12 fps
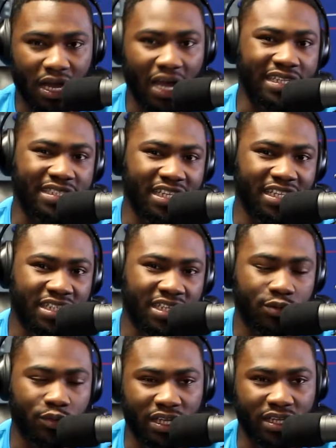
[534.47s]
I can see the
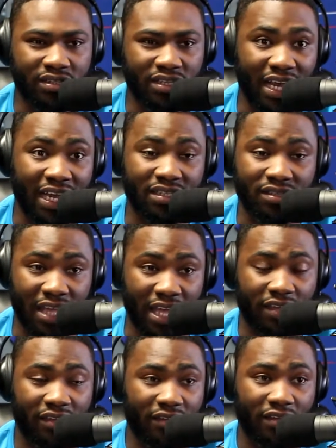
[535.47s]
Chiefs winning the next,
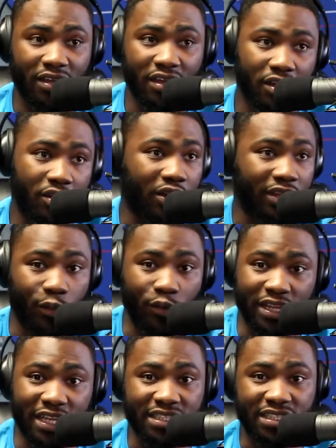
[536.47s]
like, all right, they
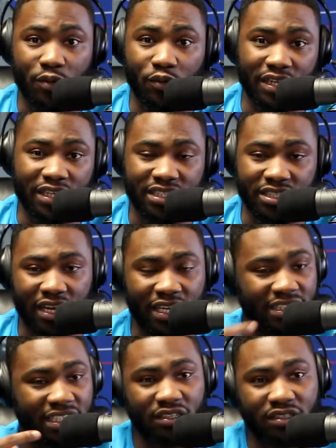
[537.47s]
won this year. I
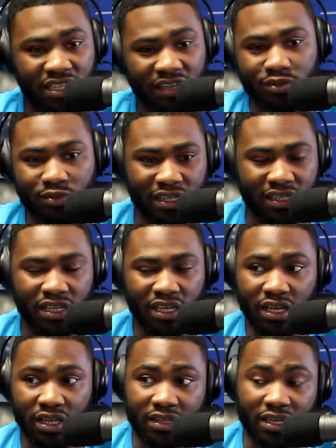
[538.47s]
can see the Chiefs winning
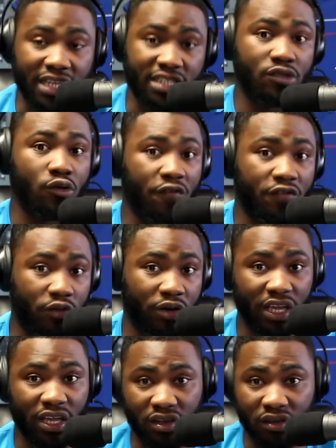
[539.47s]
the next 2 of
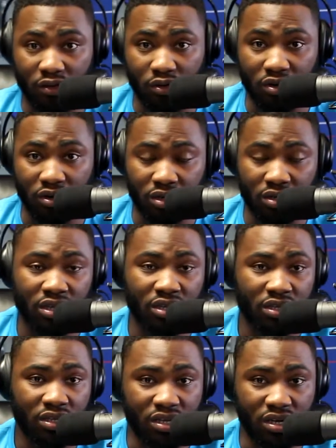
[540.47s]
3, or
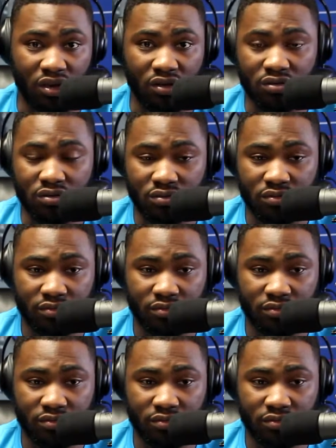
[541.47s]
2